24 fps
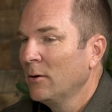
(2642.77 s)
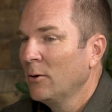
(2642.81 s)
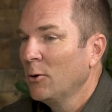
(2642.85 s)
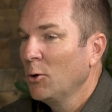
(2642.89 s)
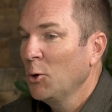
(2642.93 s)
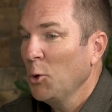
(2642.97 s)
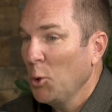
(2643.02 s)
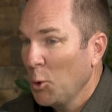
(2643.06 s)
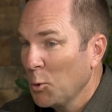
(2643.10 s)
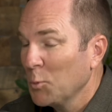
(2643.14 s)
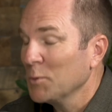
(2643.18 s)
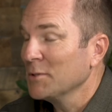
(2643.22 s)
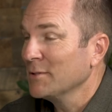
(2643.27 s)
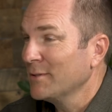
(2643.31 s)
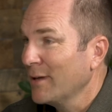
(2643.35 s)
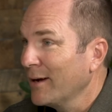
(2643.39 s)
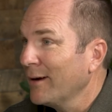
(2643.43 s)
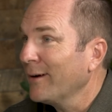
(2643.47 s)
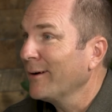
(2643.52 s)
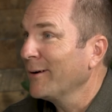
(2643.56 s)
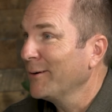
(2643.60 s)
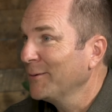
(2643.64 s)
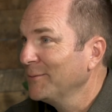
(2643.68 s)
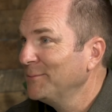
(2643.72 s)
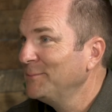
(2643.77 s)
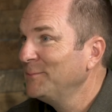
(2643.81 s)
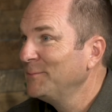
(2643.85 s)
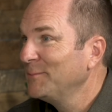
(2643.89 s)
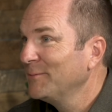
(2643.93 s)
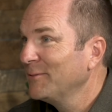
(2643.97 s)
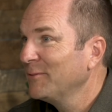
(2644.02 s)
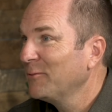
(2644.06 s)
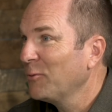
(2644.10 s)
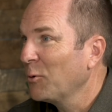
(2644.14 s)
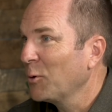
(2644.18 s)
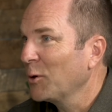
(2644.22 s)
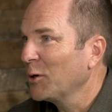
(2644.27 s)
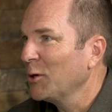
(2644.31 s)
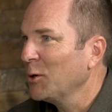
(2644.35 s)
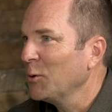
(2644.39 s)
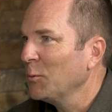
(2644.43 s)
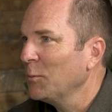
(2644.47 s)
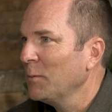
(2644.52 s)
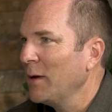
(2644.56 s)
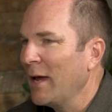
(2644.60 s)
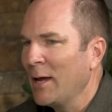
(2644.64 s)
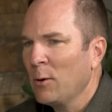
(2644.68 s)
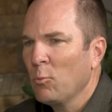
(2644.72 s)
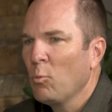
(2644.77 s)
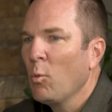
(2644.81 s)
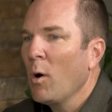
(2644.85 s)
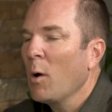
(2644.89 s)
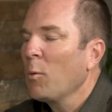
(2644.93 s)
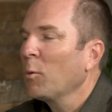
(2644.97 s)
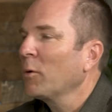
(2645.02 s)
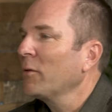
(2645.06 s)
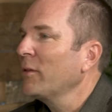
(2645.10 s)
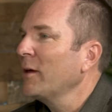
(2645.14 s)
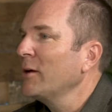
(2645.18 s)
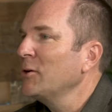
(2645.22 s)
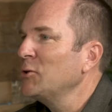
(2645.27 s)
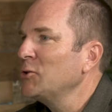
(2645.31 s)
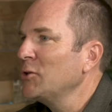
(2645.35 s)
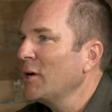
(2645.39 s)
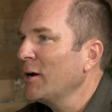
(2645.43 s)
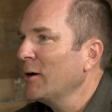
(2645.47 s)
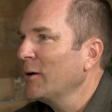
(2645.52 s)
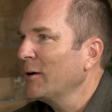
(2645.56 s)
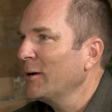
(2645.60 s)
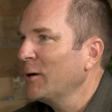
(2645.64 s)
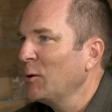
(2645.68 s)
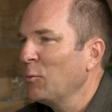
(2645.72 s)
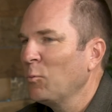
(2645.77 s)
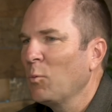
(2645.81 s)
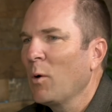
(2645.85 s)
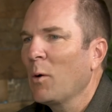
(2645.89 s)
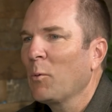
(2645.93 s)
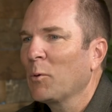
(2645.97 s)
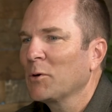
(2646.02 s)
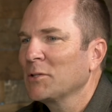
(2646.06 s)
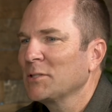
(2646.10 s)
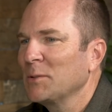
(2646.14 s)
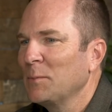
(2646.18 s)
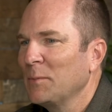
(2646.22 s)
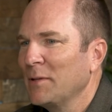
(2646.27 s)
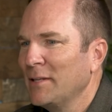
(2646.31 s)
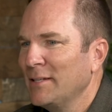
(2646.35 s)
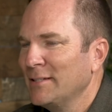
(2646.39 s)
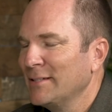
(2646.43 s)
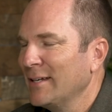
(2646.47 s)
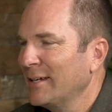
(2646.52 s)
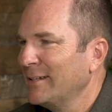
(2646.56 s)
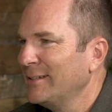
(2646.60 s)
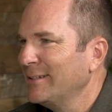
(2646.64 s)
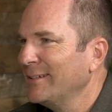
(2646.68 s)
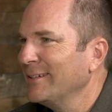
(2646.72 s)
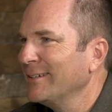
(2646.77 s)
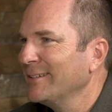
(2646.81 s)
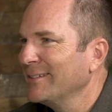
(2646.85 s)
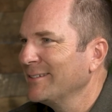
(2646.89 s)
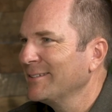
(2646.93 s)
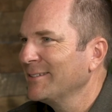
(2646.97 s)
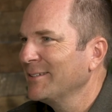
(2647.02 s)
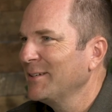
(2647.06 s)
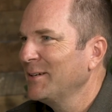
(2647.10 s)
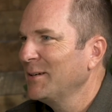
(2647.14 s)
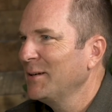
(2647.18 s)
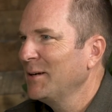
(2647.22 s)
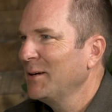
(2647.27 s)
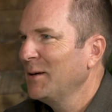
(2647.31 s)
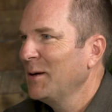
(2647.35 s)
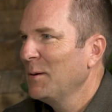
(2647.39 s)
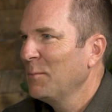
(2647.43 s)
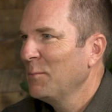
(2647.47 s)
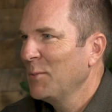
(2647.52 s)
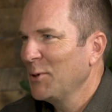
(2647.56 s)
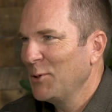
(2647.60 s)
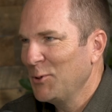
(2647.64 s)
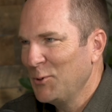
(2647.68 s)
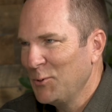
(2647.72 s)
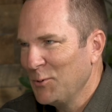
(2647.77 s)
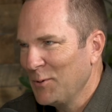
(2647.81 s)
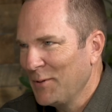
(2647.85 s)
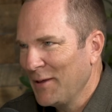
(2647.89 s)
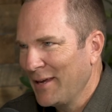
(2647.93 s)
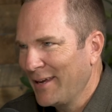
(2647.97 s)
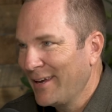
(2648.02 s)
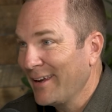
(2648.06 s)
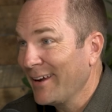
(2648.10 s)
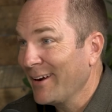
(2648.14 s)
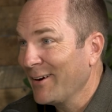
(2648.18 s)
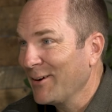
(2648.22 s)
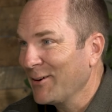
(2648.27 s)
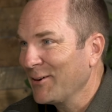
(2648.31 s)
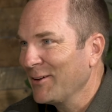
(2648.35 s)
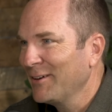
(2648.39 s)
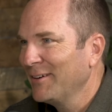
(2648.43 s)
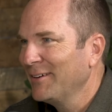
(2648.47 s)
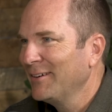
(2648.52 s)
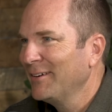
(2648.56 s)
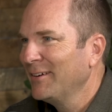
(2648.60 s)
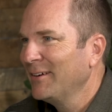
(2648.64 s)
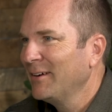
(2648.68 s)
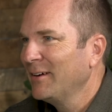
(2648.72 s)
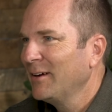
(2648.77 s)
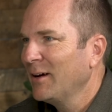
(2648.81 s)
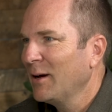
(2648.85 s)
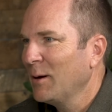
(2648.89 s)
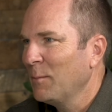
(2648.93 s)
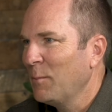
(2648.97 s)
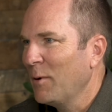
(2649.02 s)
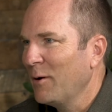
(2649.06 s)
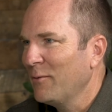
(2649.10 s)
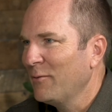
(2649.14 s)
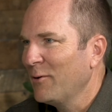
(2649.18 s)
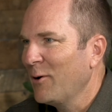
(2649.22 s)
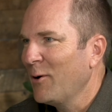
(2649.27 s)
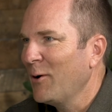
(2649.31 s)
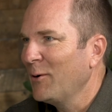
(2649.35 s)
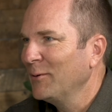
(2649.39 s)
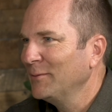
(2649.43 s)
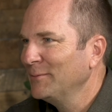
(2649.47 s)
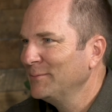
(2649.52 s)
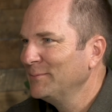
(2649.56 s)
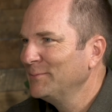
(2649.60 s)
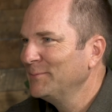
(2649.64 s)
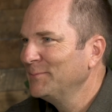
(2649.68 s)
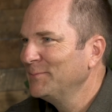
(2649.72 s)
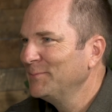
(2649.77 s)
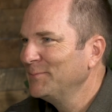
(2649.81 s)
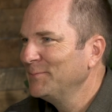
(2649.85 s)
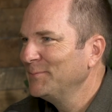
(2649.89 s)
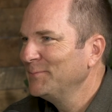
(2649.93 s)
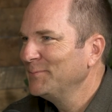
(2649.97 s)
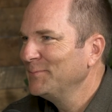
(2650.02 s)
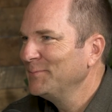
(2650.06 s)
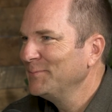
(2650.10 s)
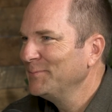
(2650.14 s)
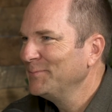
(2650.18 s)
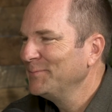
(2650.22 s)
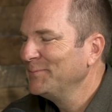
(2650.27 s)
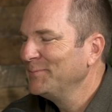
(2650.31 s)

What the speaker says: who was there for you, and what were they sharing, and what were some of these ideas? Yeah. But you knew they cared above all. Yes.